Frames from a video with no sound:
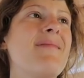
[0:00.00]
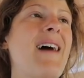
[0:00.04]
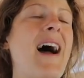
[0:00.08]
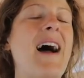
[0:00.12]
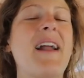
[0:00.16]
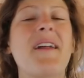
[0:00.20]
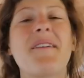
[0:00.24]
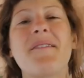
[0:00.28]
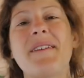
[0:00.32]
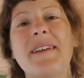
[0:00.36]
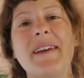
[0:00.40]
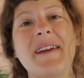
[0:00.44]

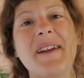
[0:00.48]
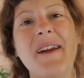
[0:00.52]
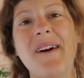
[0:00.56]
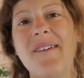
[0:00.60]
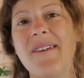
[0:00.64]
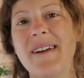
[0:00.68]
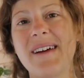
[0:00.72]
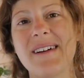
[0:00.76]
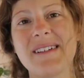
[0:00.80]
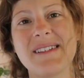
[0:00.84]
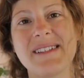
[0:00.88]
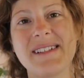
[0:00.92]
I don't really know
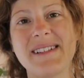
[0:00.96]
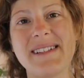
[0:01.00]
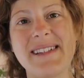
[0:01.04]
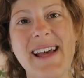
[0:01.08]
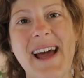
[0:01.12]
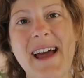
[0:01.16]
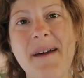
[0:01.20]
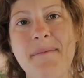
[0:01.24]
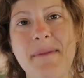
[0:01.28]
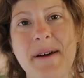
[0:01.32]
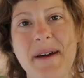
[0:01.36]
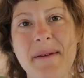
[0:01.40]
what else to
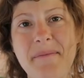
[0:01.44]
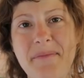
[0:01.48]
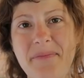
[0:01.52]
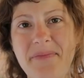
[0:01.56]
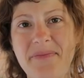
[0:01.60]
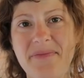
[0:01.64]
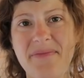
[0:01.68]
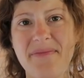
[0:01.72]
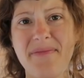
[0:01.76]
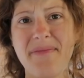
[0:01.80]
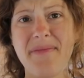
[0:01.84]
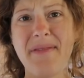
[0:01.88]
say, but
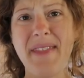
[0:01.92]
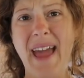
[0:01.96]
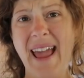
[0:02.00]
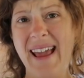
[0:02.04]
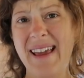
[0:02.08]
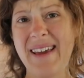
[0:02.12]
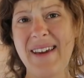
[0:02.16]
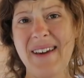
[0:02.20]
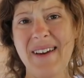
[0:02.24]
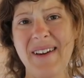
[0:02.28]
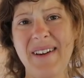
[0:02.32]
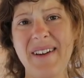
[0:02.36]

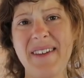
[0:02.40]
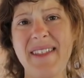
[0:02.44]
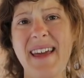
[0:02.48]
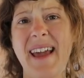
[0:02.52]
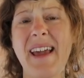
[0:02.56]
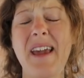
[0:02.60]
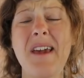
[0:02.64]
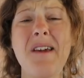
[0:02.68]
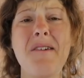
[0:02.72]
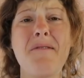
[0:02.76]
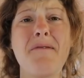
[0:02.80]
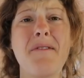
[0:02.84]
thank you.
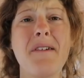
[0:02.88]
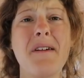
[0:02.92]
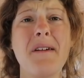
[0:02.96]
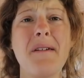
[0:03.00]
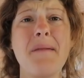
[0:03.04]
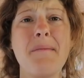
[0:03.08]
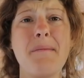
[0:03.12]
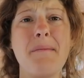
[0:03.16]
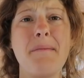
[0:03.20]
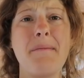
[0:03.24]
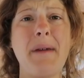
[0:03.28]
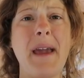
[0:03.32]
Thank you
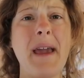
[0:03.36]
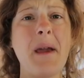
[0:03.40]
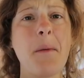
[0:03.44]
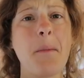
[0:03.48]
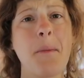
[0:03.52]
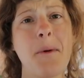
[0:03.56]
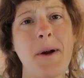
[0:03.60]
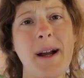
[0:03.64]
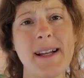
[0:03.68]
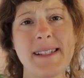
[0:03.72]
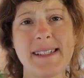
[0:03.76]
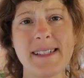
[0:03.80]
for being
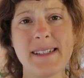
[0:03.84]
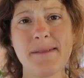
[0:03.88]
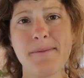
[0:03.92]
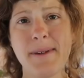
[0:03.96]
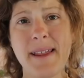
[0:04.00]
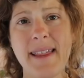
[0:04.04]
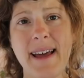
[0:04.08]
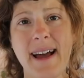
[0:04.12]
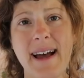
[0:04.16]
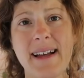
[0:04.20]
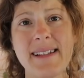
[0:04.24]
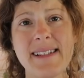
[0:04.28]
present
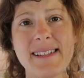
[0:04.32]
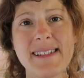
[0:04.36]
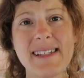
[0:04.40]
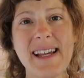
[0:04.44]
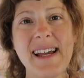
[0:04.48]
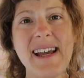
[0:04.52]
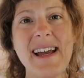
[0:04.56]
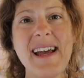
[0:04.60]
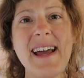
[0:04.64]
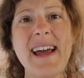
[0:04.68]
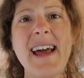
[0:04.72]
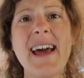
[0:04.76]
with us.
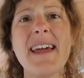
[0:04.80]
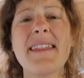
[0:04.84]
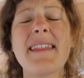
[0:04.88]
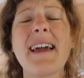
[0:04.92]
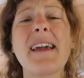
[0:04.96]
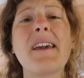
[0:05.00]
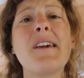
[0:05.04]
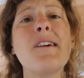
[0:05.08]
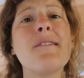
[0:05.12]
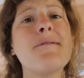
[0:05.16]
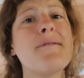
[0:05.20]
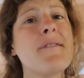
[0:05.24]

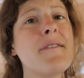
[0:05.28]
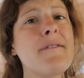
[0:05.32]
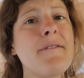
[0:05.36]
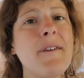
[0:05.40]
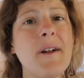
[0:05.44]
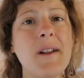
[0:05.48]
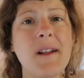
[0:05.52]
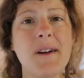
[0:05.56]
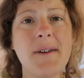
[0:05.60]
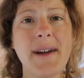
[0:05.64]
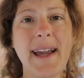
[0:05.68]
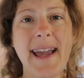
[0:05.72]
Thank you for
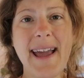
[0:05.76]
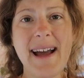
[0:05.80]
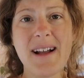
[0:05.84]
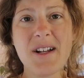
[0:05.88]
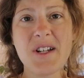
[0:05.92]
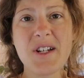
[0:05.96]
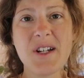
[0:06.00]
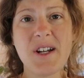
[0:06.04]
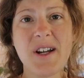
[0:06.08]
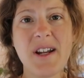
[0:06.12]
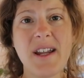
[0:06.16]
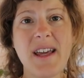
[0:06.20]
following our
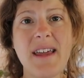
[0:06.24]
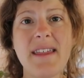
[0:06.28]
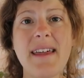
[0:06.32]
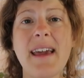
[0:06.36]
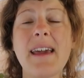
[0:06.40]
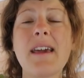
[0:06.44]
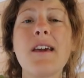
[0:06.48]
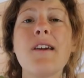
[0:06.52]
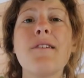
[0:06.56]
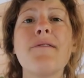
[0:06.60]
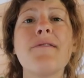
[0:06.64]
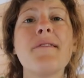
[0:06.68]
journey.
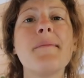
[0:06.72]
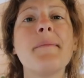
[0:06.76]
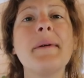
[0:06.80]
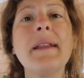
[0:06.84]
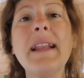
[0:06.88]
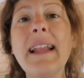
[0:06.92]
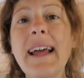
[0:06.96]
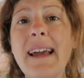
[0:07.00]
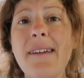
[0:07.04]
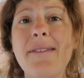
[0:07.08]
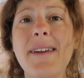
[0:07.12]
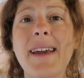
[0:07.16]
Thank you for
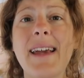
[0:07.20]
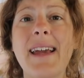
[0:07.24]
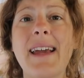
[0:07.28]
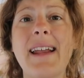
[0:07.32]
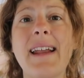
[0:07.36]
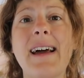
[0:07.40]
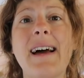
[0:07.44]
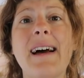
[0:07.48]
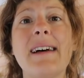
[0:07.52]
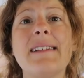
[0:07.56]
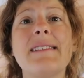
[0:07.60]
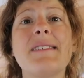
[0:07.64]
believing
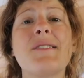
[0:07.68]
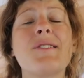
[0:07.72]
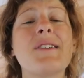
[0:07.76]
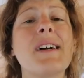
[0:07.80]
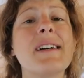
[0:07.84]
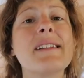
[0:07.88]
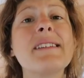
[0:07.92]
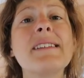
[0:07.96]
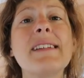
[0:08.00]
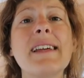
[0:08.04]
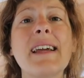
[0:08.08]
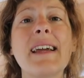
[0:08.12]
in us,
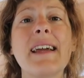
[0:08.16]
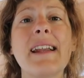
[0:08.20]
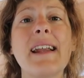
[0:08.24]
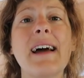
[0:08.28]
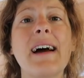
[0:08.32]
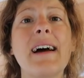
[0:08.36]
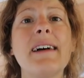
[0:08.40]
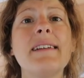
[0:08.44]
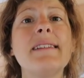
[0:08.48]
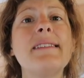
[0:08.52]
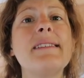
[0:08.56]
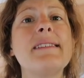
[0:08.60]
trusting in
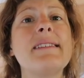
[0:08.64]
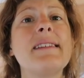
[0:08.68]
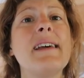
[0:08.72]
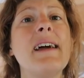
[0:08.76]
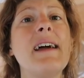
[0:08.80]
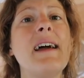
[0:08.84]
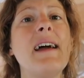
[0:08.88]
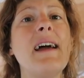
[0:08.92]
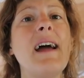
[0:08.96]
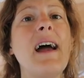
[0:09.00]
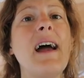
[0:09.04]
us,